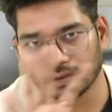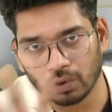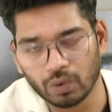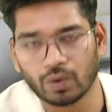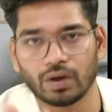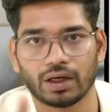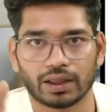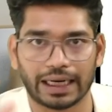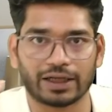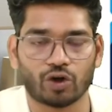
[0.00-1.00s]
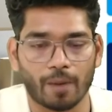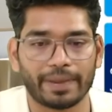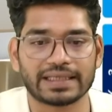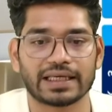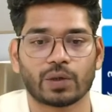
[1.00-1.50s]
the whole like
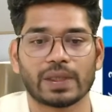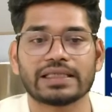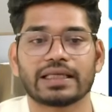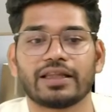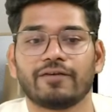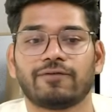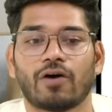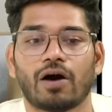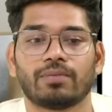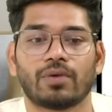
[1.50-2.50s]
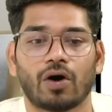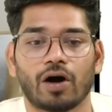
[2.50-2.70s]
topic sequence in the form